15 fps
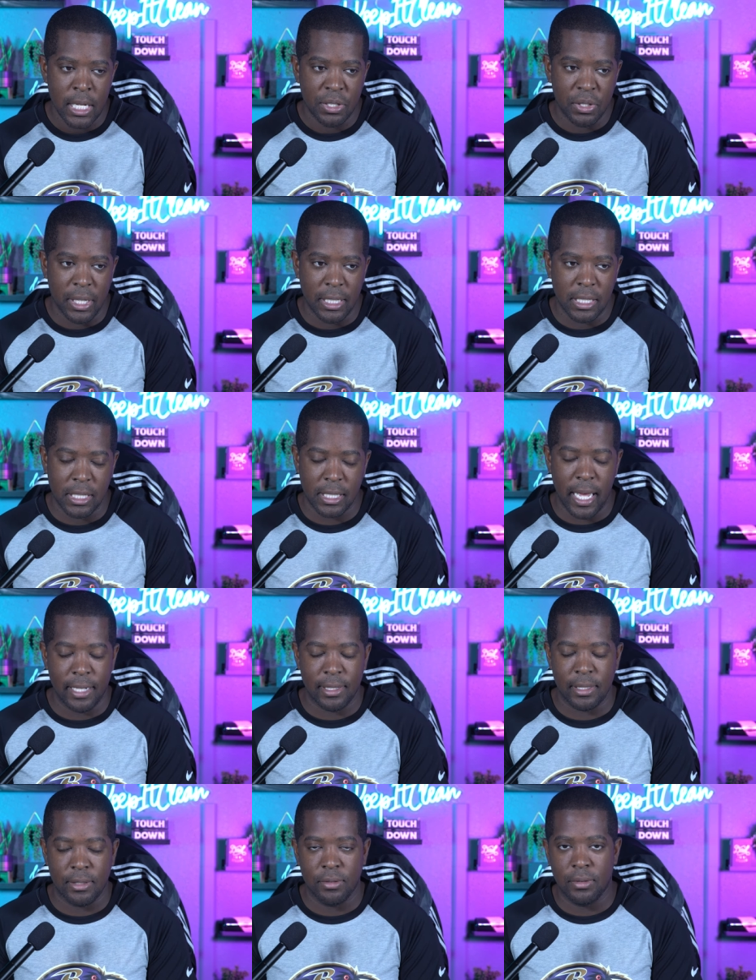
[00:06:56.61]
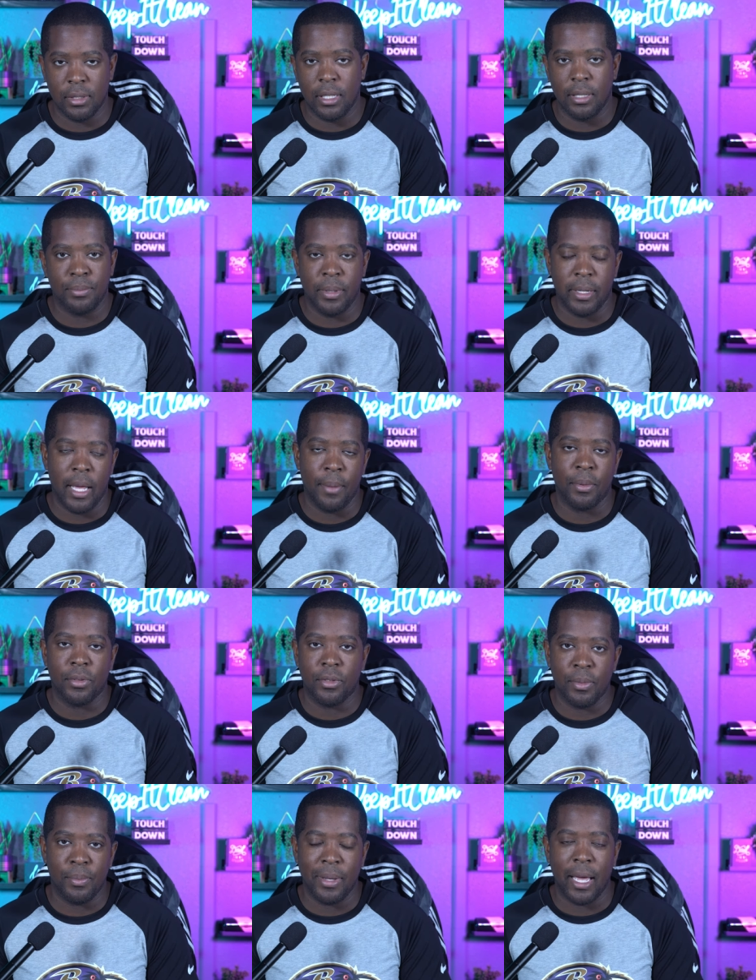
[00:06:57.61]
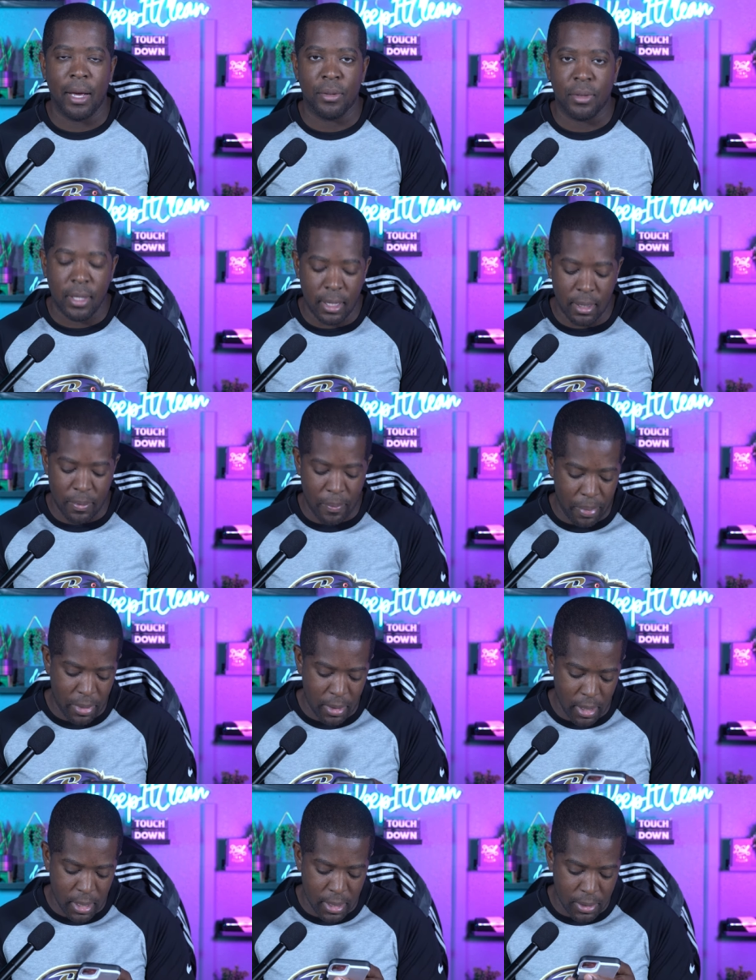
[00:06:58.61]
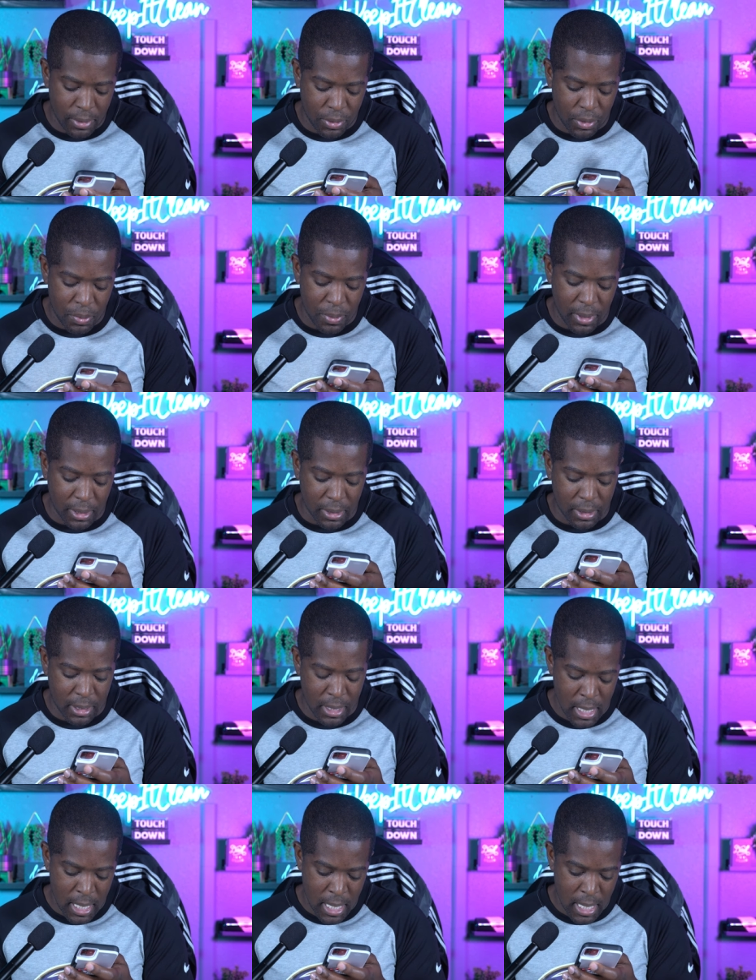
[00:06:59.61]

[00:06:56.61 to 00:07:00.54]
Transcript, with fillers: So he just hasn't really been able to be out there uh, too much.